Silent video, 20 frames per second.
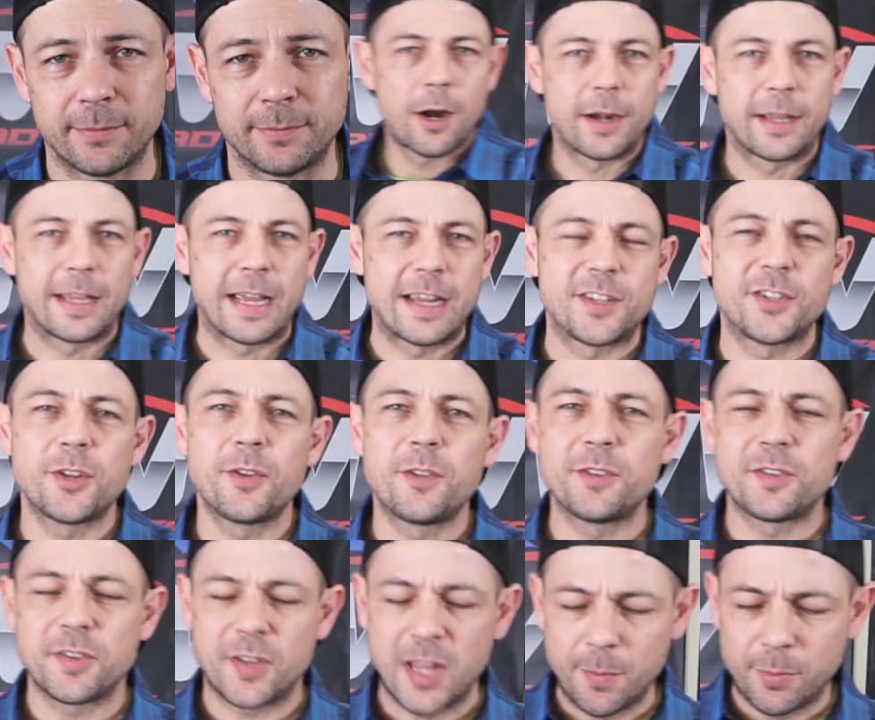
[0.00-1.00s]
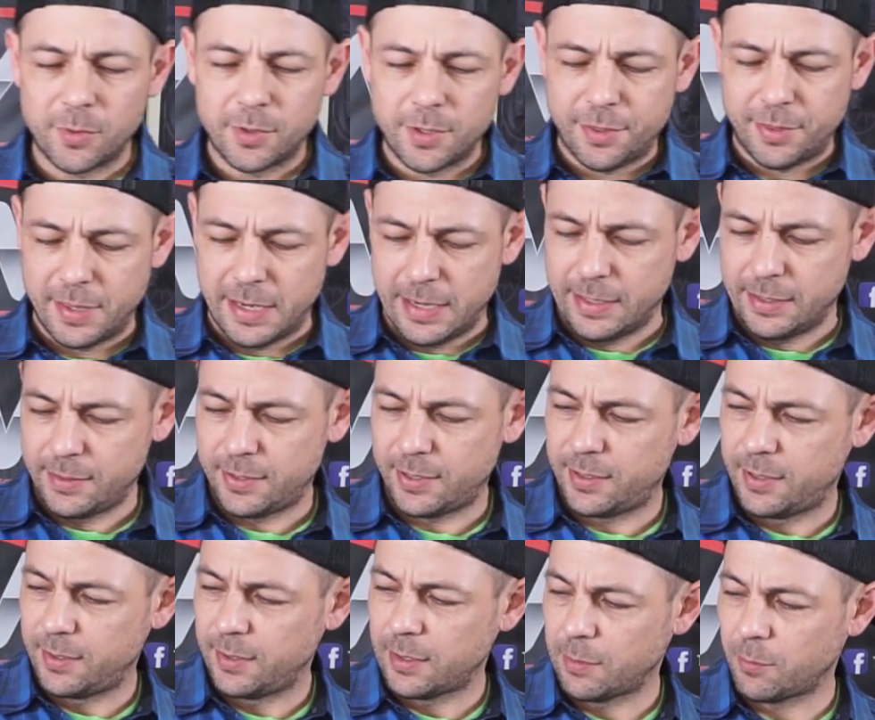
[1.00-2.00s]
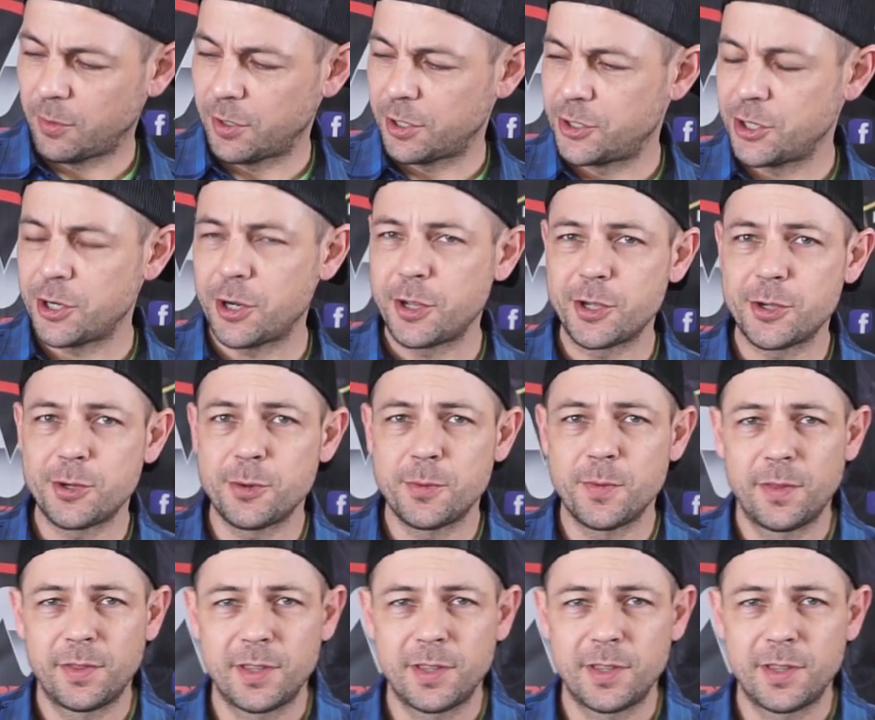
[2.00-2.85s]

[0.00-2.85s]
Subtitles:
Alright guys, so there's a couple of things I want to show you.